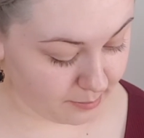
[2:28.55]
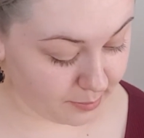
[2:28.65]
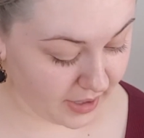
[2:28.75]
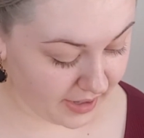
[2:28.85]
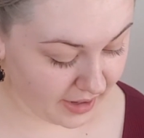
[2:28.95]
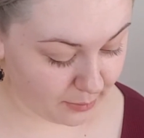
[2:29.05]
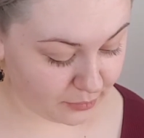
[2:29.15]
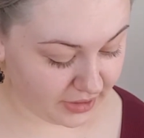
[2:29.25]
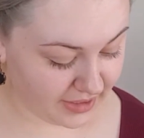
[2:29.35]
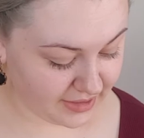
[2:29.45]
But
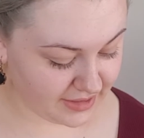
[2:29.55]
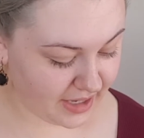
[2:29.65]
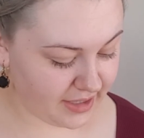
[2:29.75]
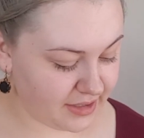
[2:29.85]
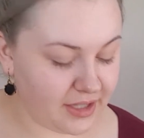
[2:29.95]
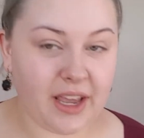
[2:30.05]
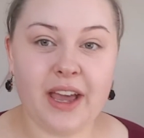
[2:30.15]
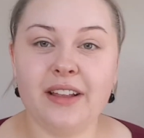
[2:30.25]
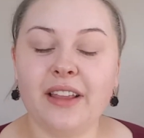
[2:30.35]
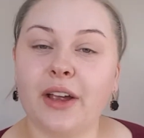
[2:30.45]
I'm really excited to
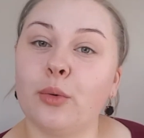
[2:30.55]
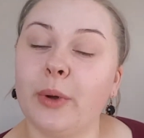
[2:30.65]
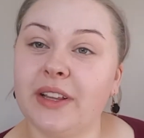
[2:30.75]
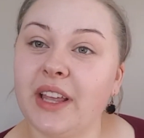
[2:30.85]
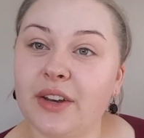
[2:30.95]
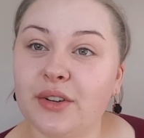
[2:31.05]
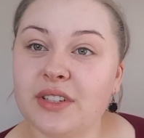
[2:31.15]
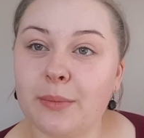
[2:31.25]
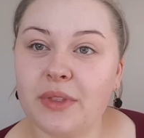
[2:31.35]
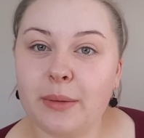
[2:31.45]
get like a ring light or
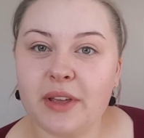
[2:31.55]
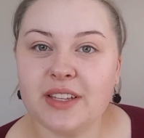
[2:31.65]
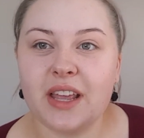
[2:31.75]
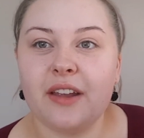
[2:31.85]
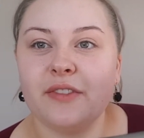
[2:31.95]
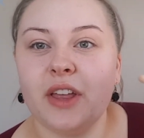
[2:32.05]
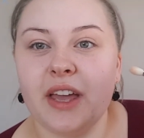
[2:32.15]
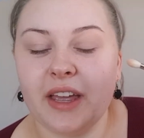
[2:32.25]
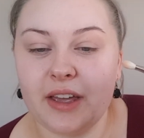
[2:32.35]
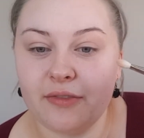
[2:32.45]
something, because then I feel
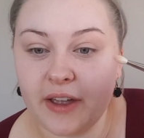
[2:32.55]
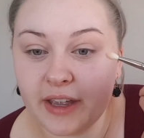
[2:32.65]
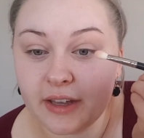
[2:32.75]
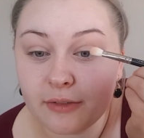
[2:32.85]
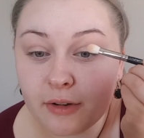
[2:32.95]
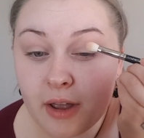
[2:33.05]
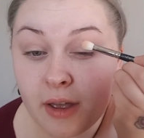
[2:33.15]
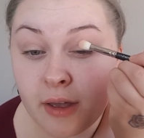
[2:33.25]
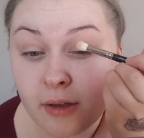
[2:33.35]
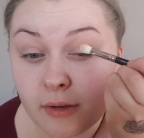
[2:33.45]
like if I can
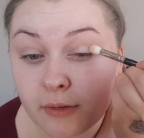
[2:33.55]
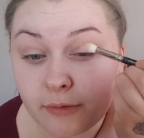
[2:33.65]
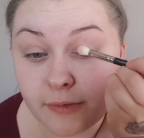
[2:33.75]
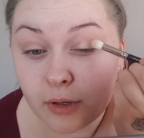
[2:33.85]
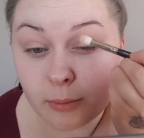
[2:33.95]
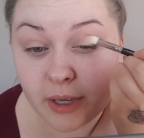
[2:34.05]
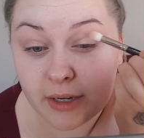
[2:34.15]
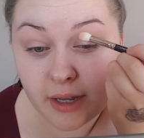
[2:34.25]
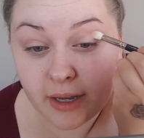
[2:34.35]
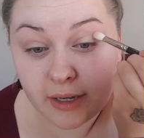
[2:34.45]
film at
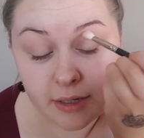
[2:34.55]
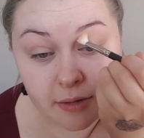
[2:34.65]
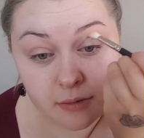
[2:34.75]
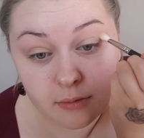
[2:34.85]
night,